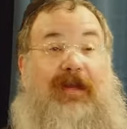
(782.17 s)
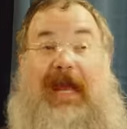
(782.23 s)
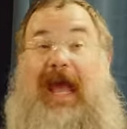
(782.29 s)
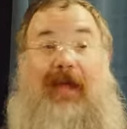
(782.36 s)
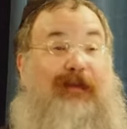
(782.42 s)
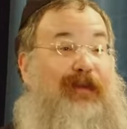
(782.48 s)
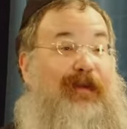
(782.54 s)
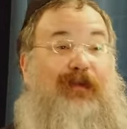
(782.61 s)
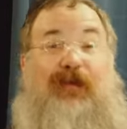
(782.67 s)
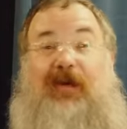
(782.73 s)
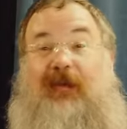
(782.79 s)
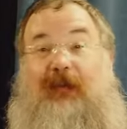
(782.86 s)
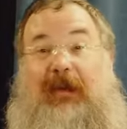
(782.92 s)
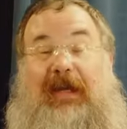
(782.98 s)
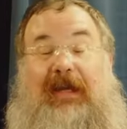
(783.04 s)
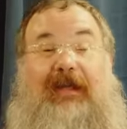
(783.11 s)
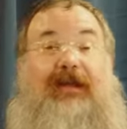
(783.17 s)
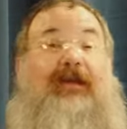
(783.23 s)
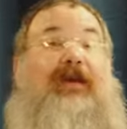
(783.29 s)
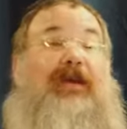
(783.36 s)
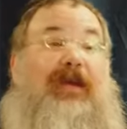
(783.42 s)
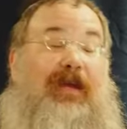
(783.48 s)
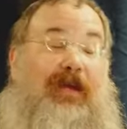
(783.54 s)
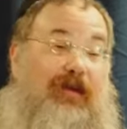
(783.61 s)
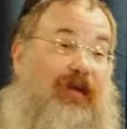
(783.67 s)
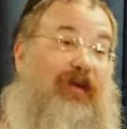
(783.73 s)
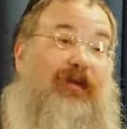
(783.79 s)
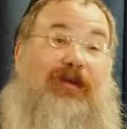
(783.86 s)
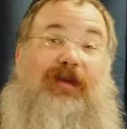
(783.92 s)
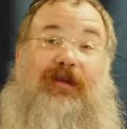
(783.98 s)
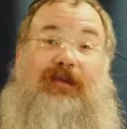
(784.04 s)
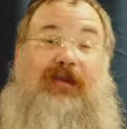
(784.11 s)
gathering would have been in an
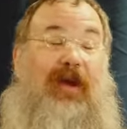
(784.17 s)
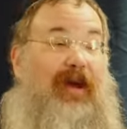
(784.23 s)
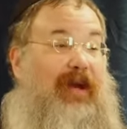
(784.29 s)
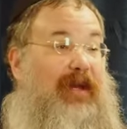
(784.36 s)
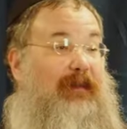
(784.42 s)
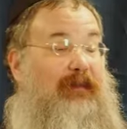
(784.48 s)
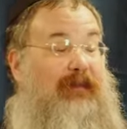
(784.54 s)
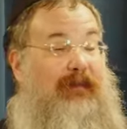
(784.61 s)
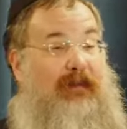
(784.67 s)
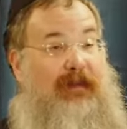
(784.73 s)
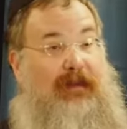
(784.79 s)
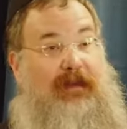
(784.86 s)
earlier time,